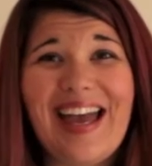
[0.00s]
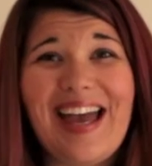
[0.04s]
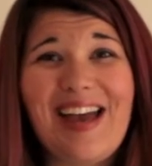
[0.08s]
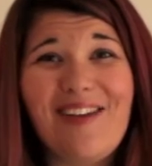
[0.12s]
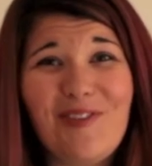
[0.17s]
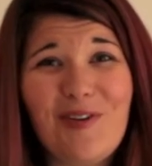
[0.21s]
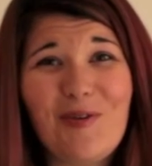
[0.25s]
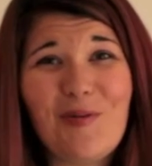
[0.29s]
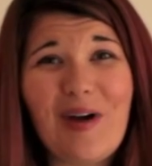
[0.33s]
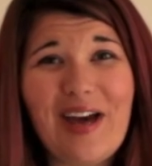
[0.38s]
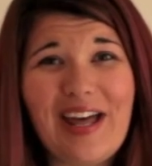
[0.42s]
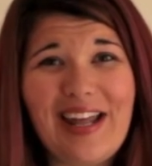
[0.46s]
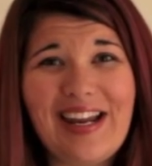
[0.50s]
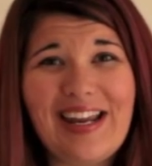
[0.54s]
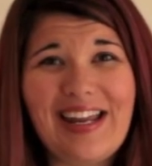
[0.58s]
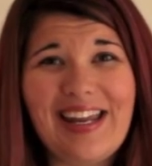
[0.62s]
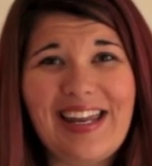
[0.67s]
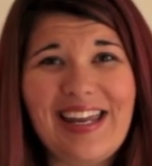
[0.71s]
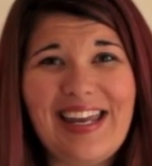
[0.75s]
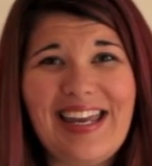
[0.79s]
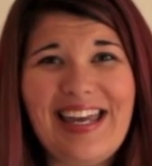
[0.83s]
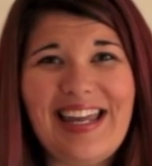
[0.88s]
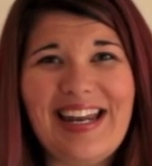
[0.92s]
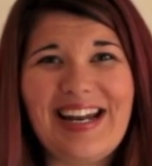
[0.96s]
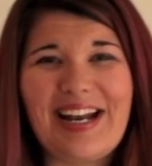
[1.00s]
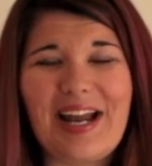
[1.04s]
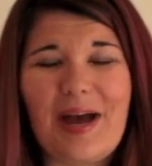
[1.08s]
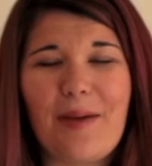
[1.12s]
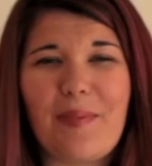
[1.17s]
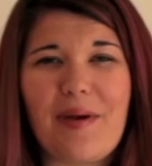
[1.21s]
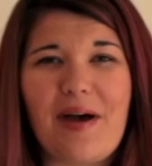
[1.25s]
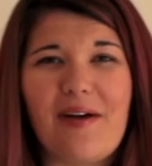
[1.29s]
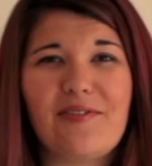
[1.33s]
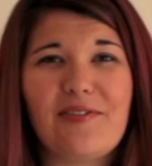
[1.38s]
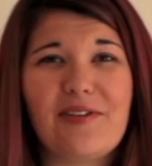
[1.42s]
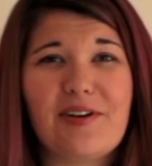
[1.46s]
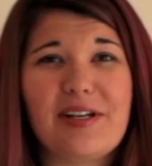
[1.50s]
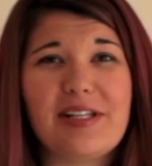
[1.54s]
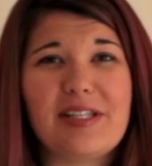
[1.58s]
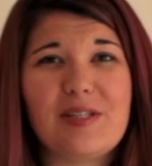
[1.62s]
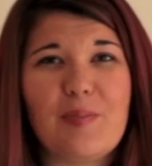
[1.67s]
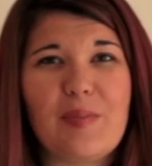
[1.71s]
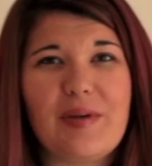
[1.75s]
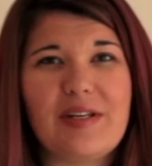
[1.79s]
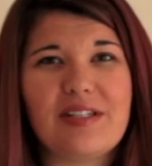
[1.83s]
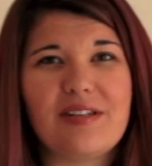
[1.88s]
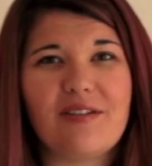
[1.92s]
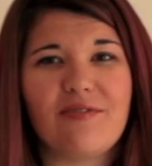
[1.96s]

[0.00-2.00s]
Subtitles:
If you want to heat it up after it's been